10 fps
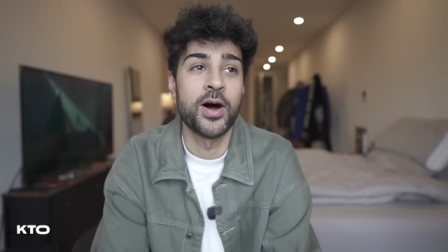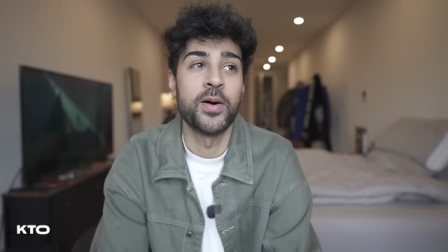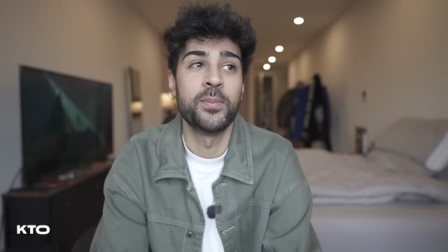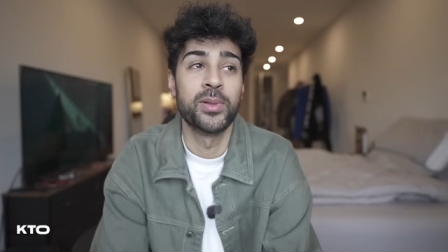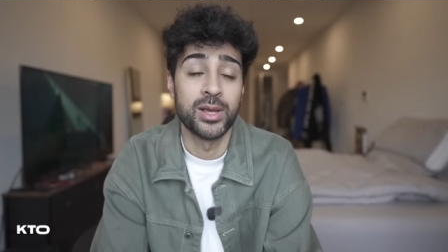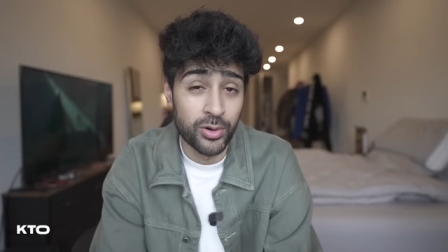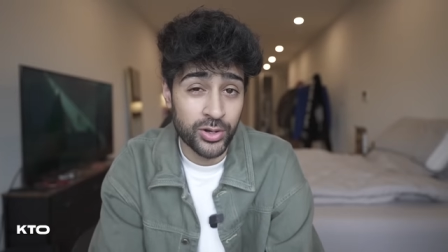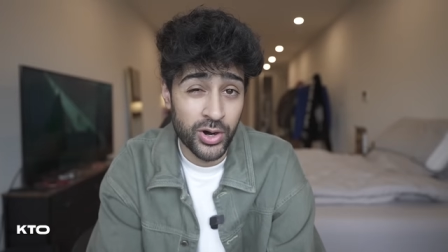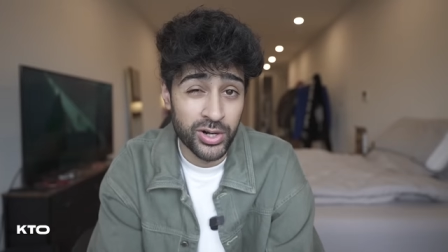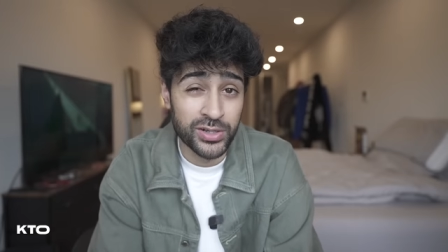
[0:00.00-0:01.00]
Um,
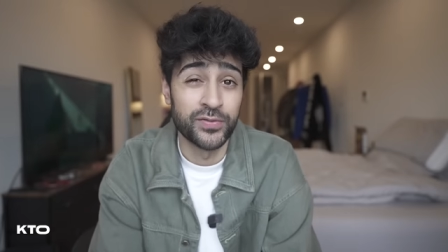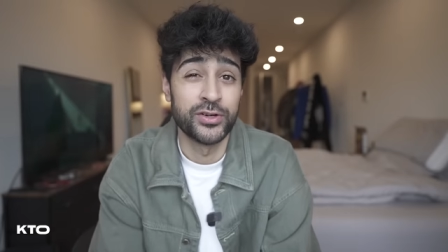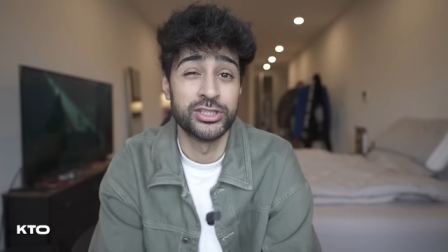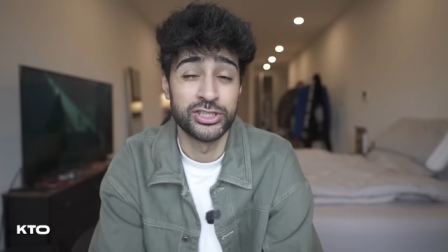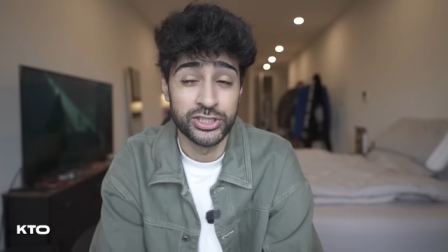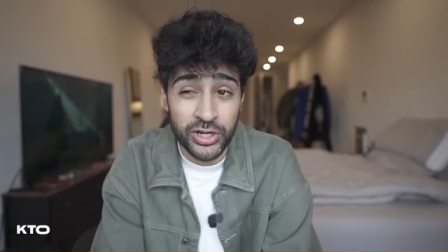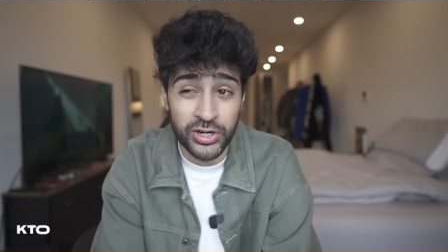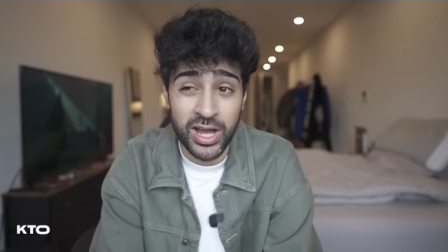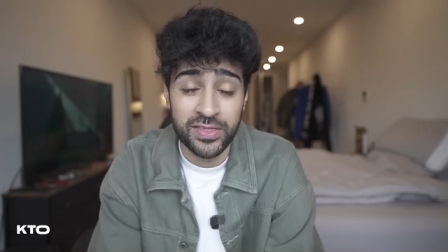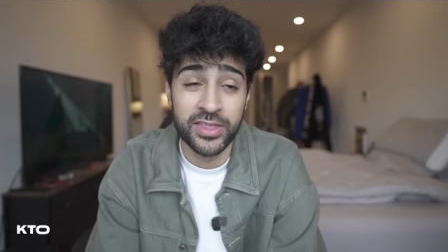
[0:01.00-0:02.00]
Playboi Carti for
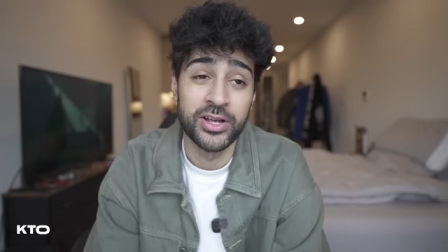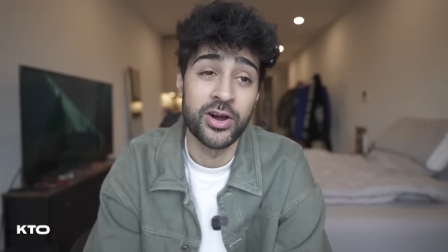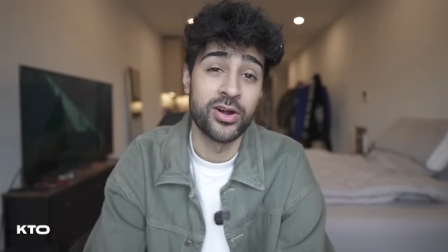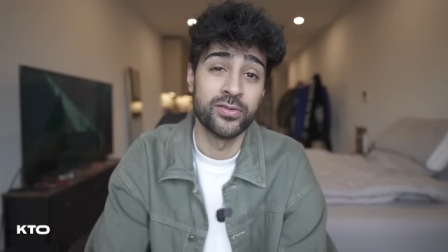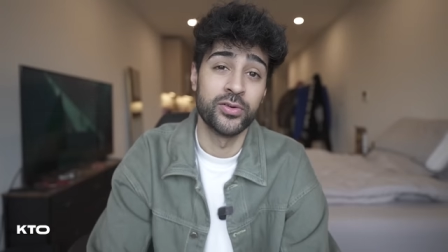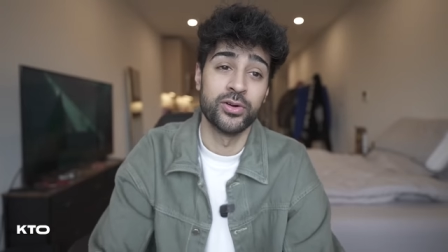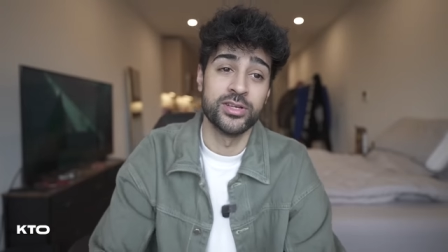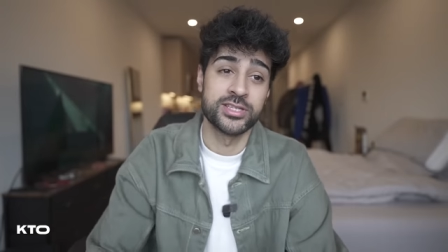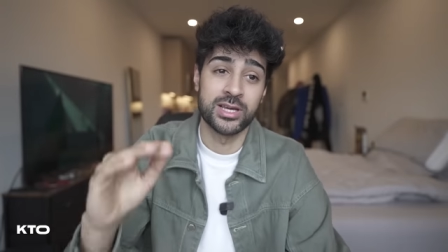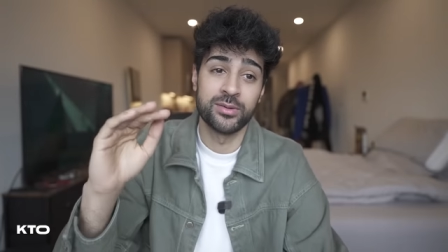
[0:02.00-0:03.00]
sure. I think Carnival
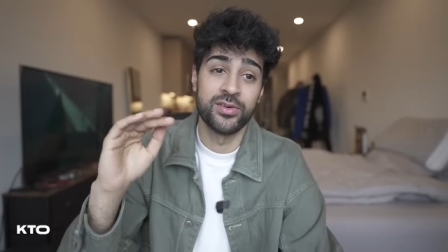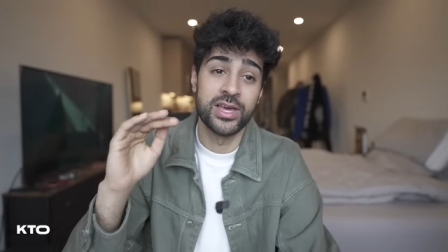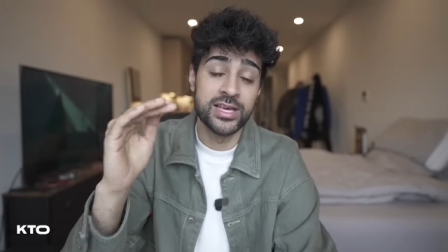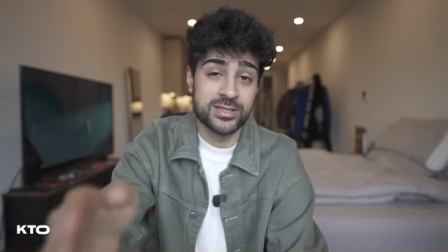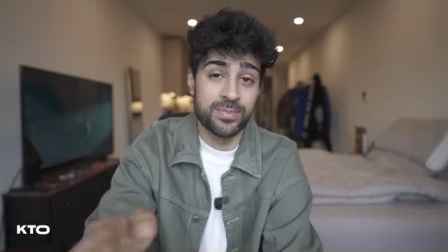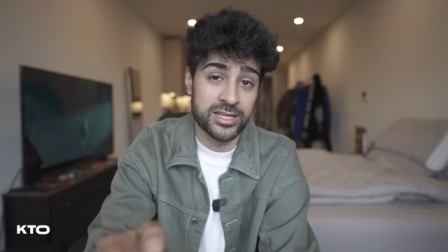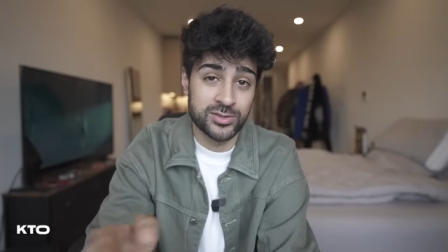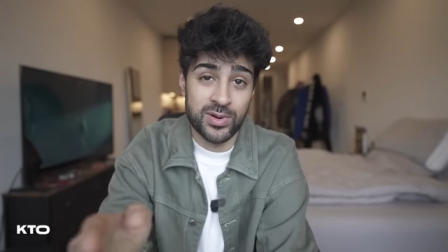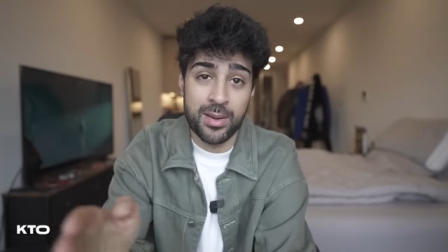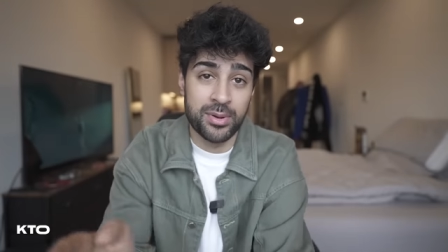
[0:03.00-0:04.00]
is some of his
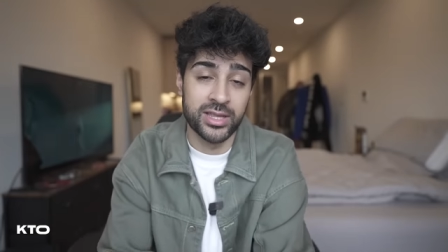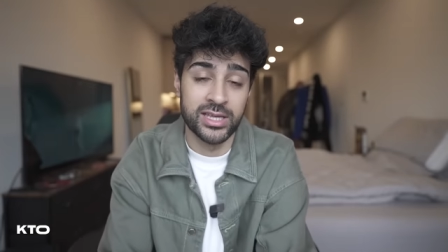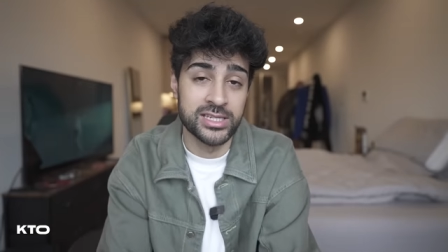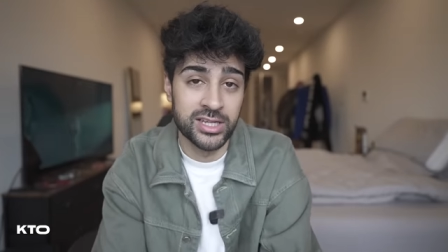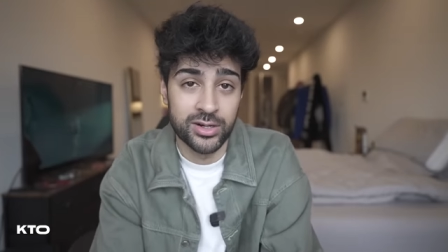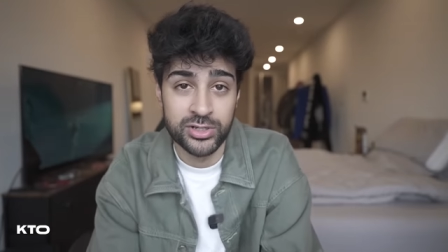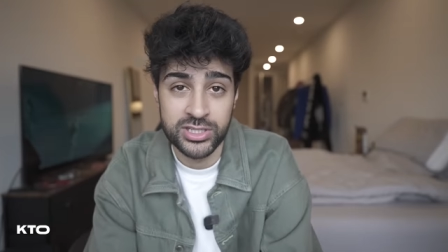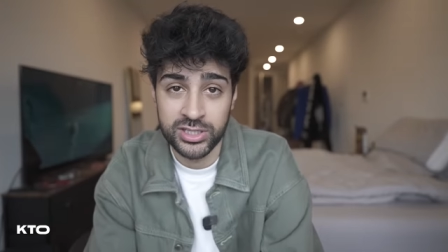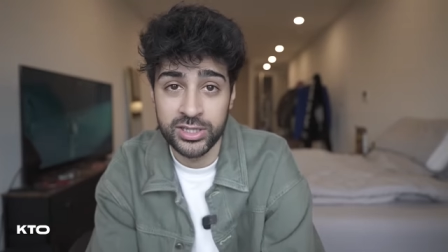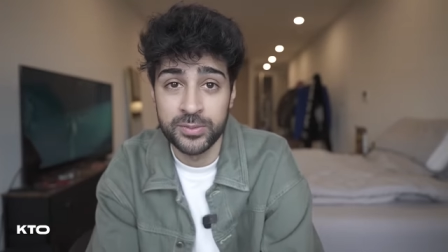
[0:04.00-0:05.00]
best rapping that he's done
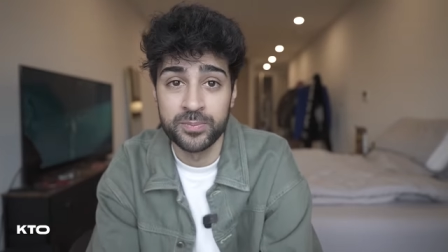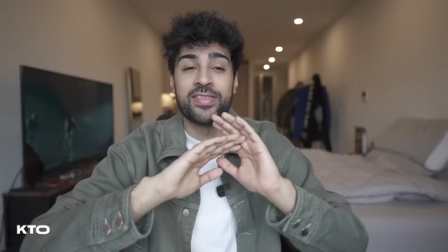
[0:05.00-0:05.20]
recently.